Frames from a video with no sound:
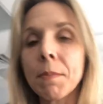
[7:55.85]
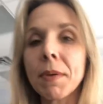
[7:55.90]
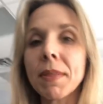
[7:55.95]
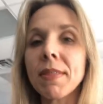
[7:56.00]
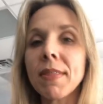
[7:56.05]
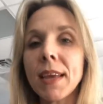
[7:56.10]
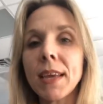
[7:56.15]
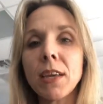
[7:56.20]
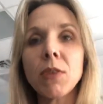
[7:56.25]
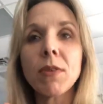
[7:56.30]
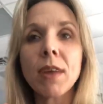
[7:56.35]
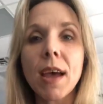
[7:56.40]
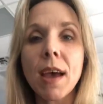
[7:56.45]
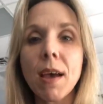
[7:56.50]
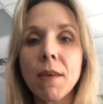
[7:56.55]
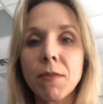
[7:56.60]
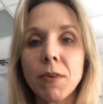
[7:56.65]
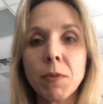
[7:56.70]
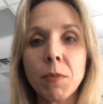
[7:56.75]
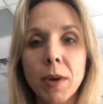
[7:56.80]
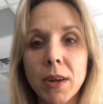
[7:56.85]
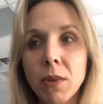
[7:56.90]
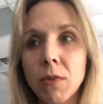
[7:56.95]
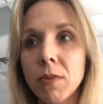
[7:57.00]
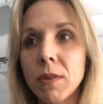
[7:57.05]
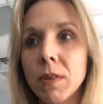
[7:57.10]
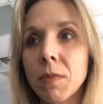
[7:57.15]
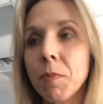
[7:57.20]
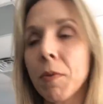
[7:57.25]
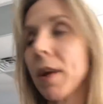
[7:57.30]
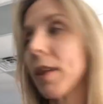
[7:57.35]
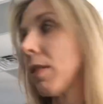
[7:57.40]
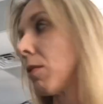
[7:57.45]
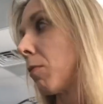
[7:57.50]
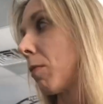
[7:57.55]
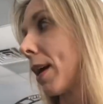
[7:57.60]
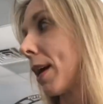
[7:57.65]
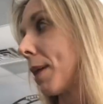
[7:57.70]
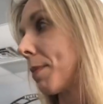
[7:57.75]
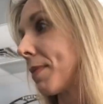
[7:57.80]
But thank you to everyone who has brought the
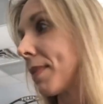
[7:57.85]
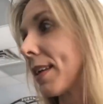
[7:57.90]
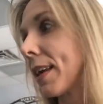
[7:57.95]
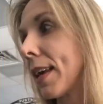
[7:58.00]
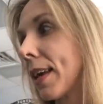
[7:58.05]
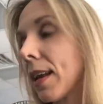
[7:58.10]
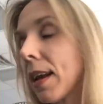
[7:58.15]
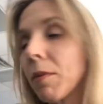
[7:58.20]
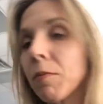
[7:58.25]
wipes in.